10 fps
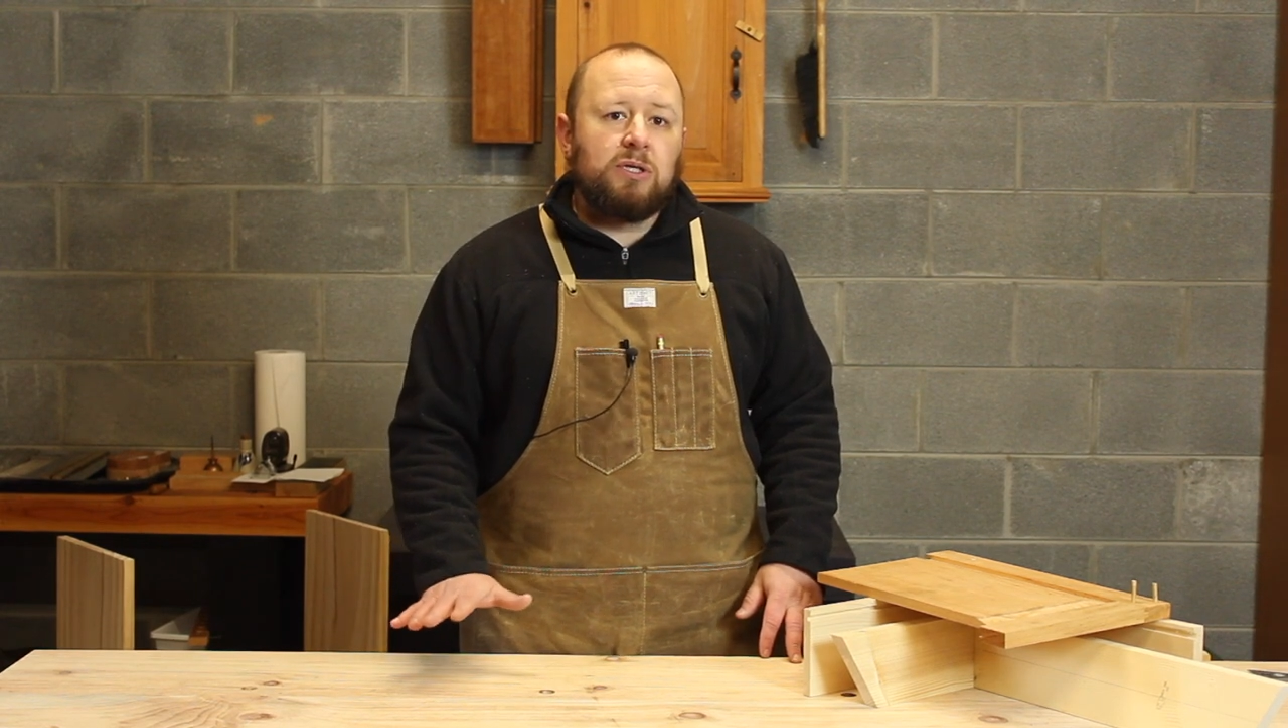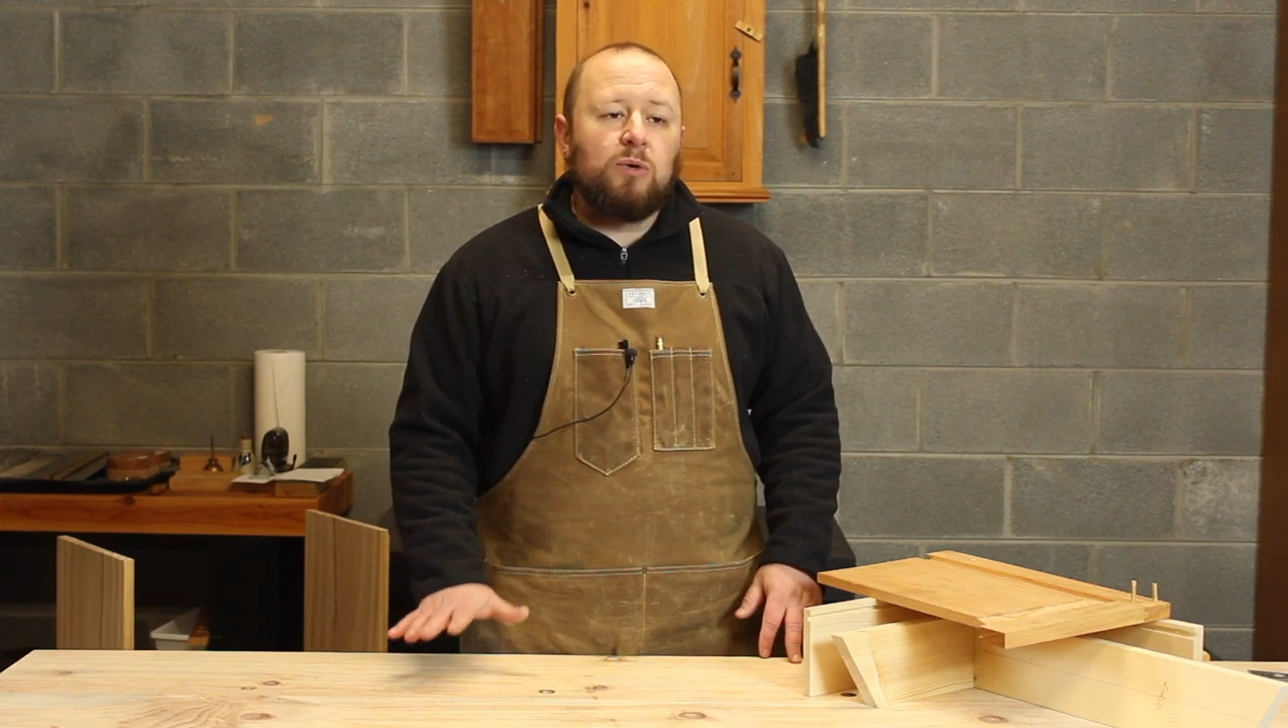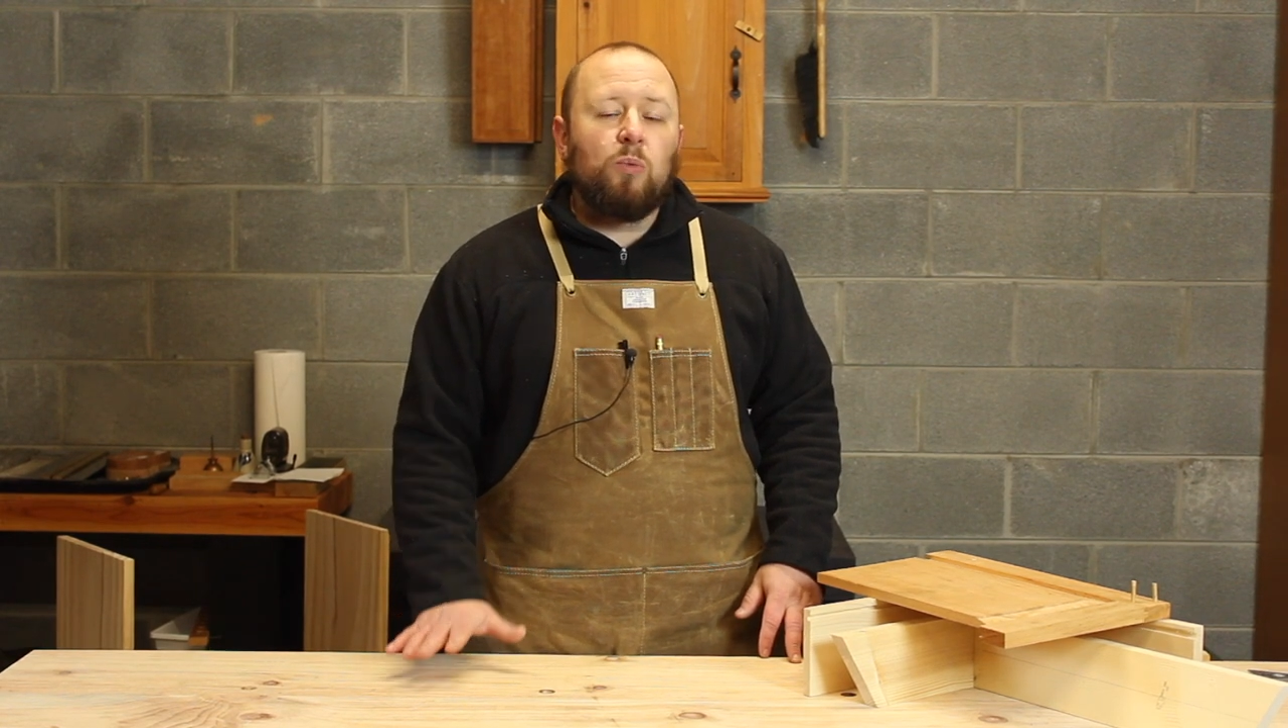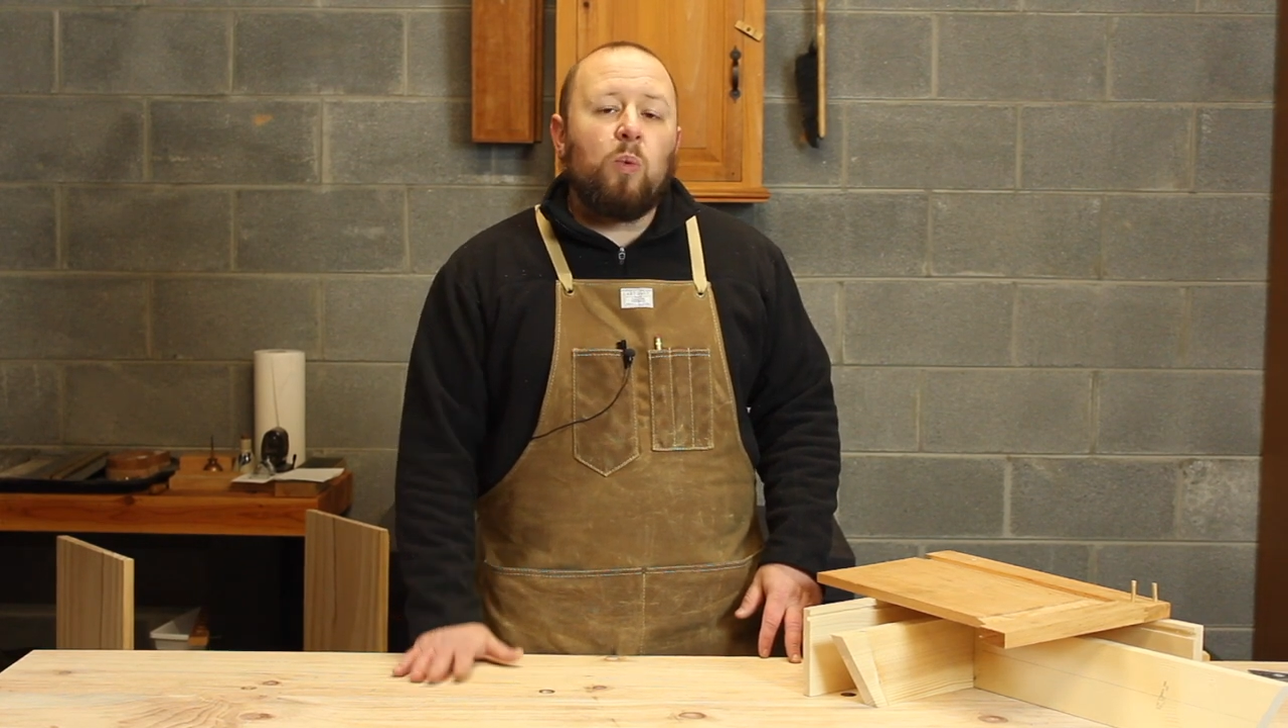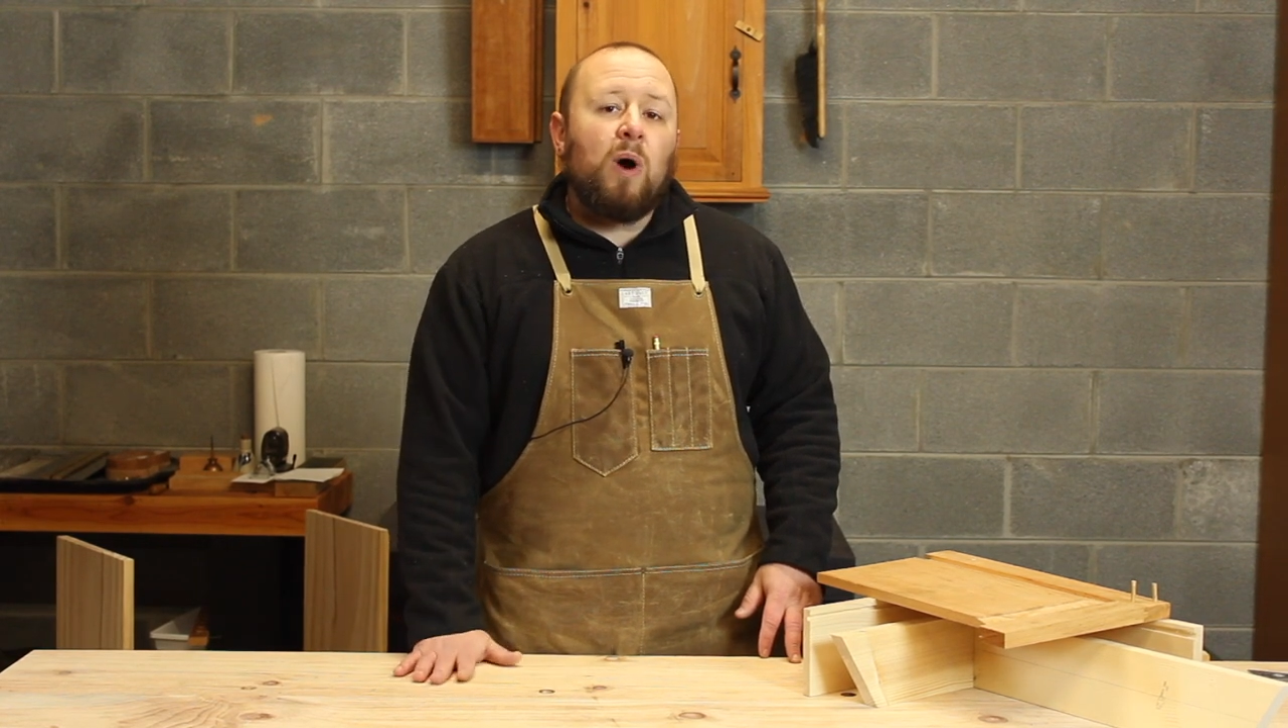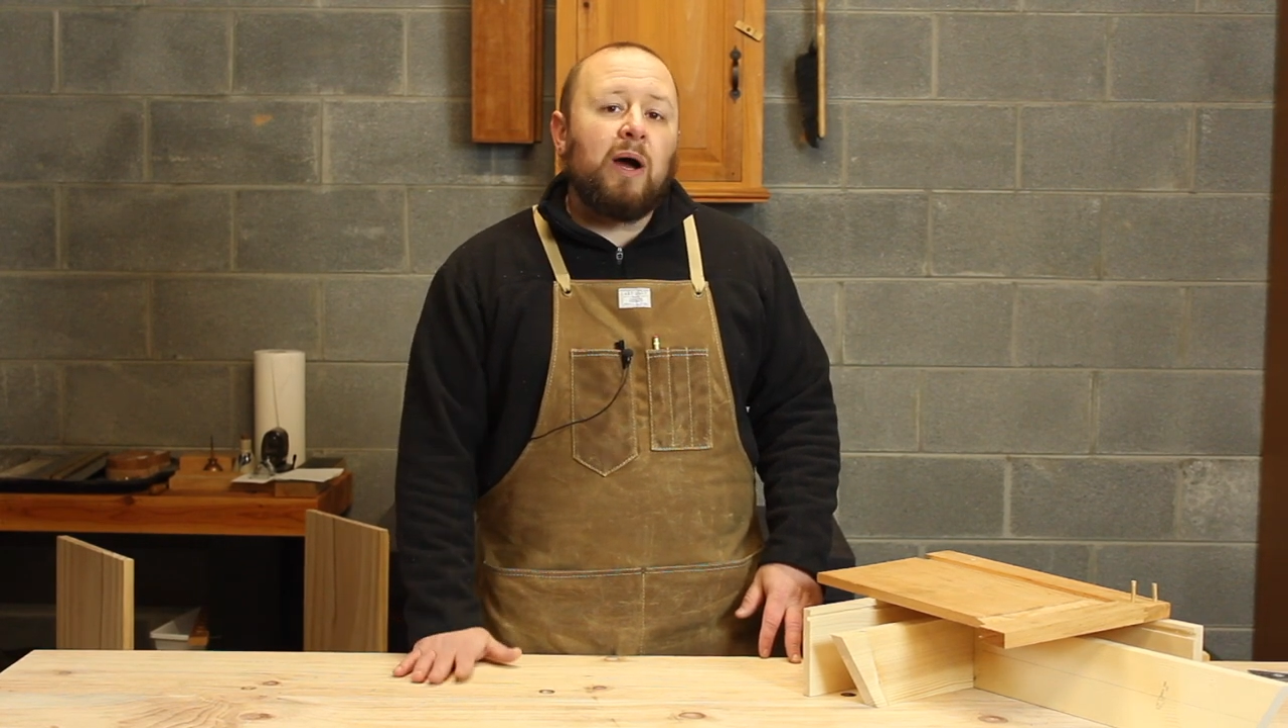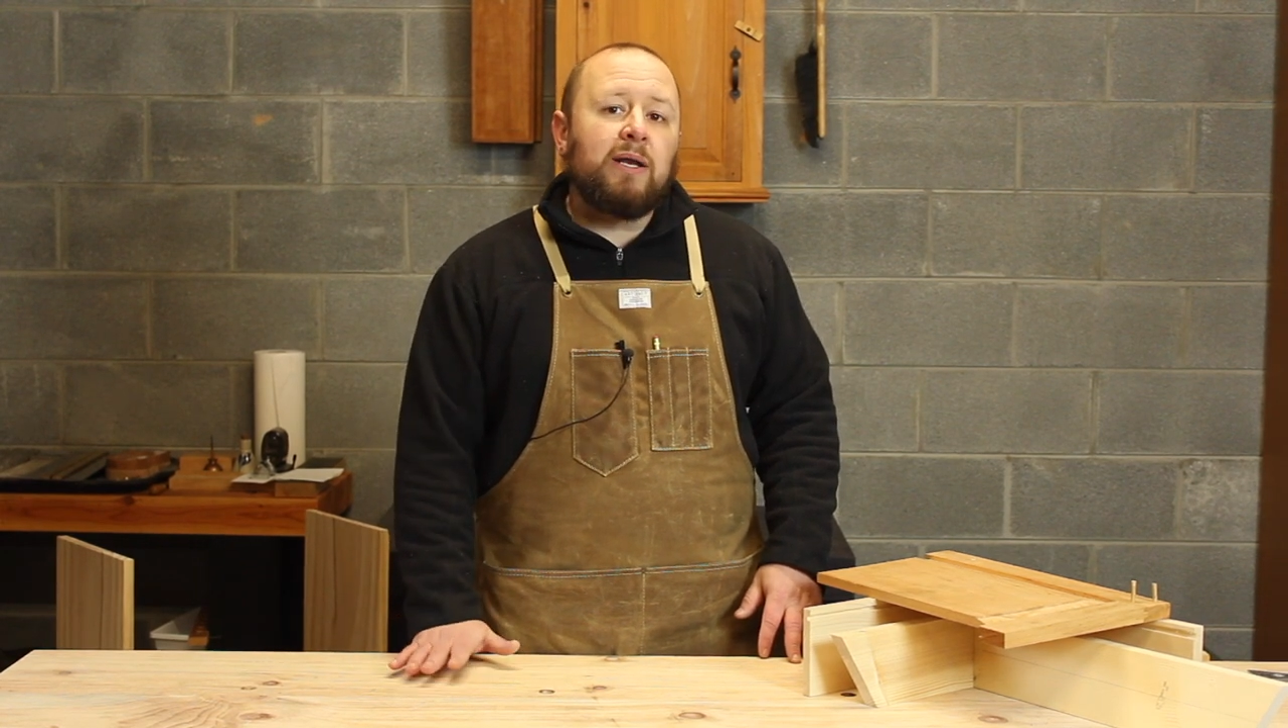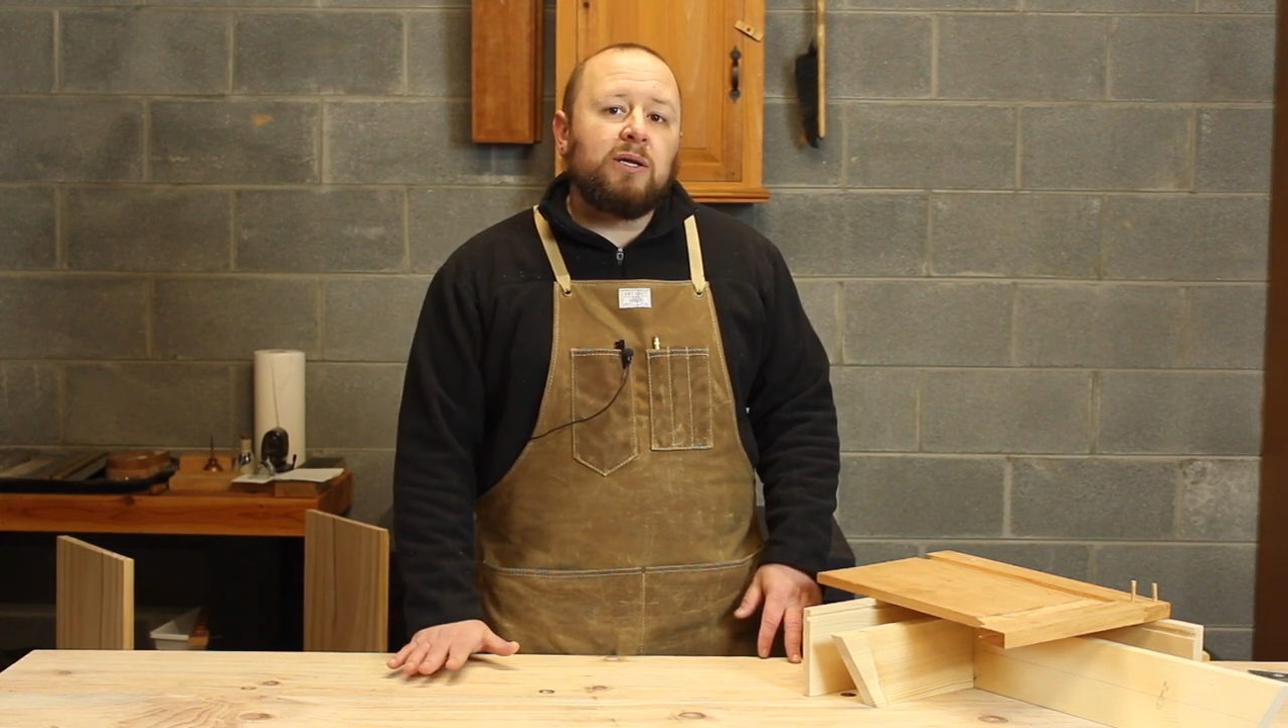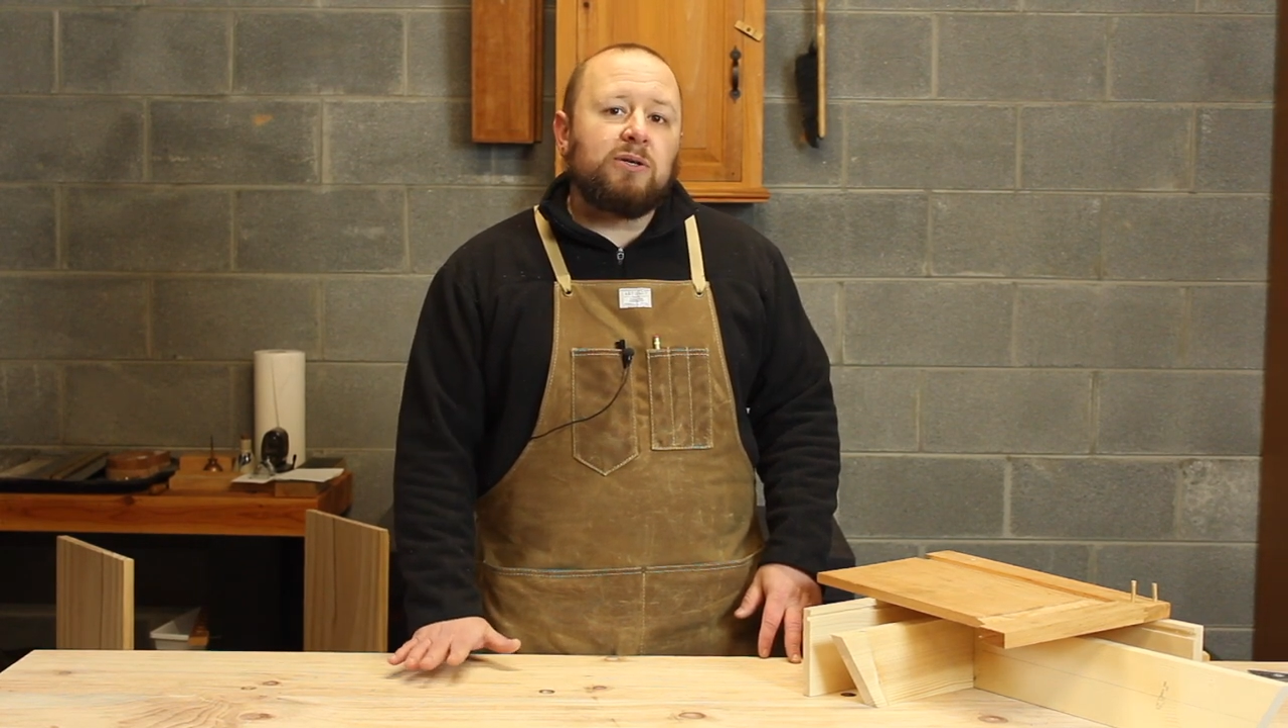you want